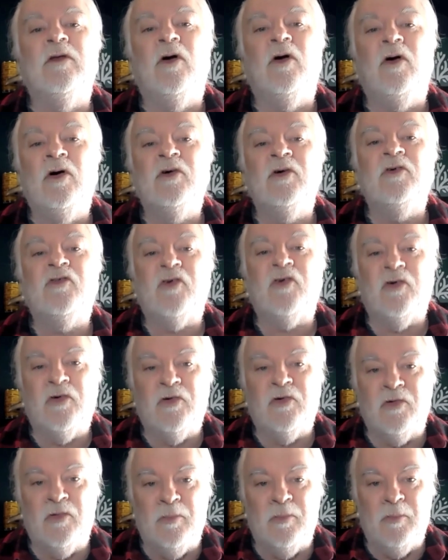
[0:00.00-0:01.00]
the long
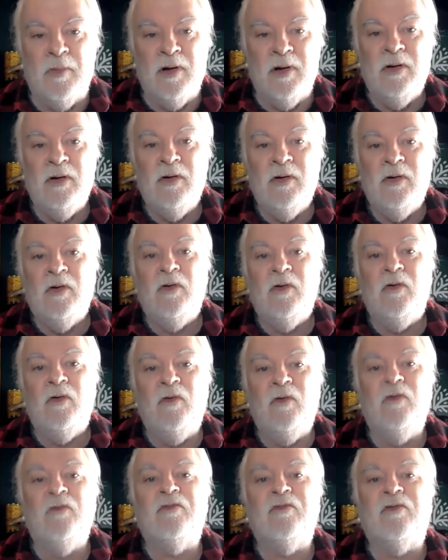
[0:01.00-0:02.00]
term,
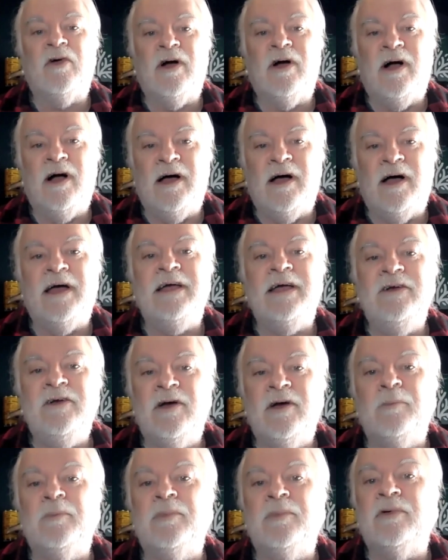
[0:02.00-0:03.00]
over a
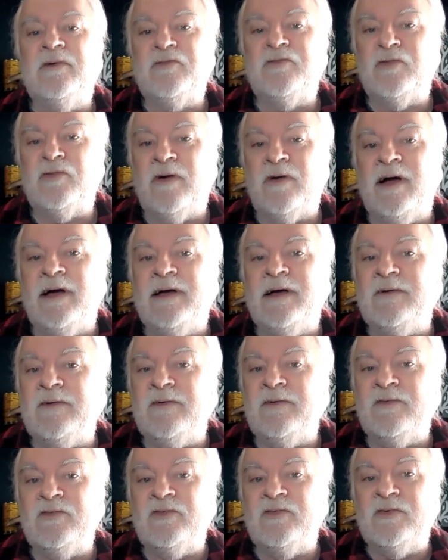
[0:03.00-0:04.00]
high number of
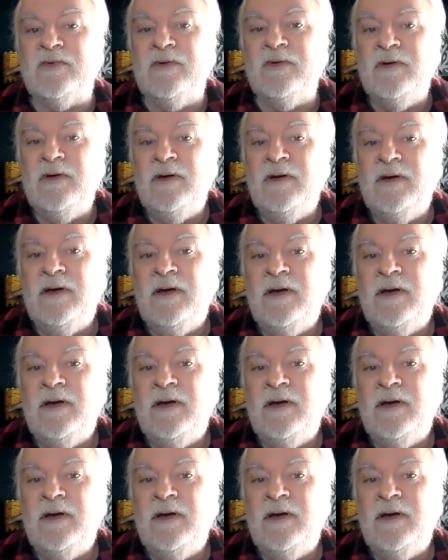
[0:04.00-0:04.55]
trials.